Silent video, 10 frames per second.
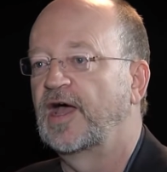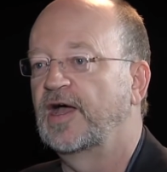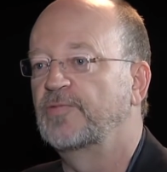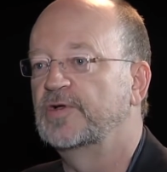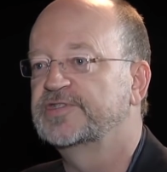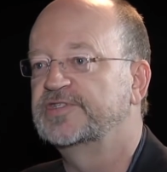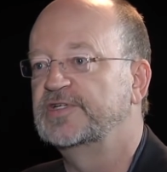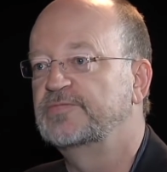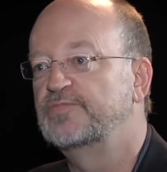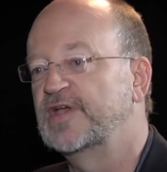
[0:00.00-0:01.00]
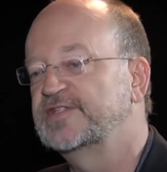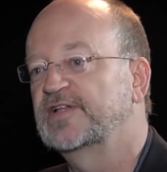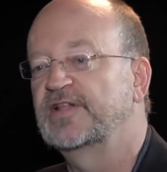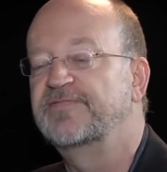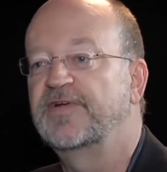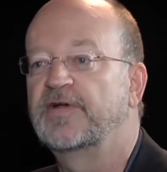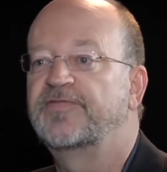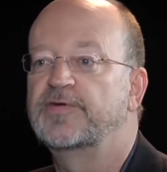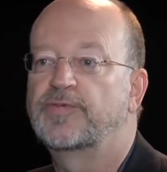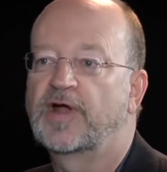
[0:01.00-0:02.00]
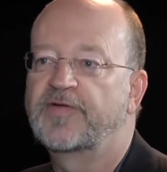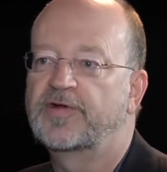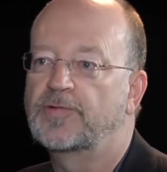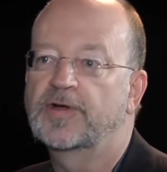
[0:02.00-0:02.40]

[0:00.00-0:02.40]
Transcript: Uh, we'll see basically very few private